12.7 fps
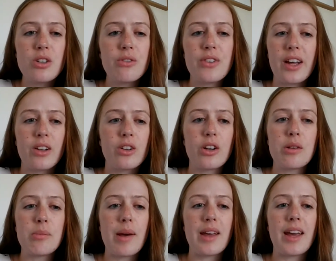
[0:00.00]
Dovetail
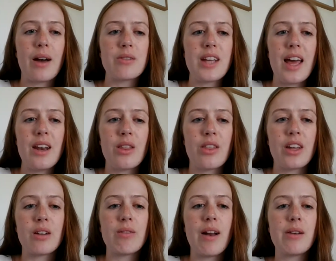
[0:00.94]
couldn't make out
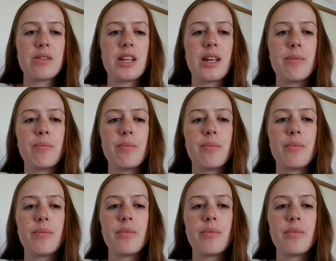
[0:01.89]
anything around him.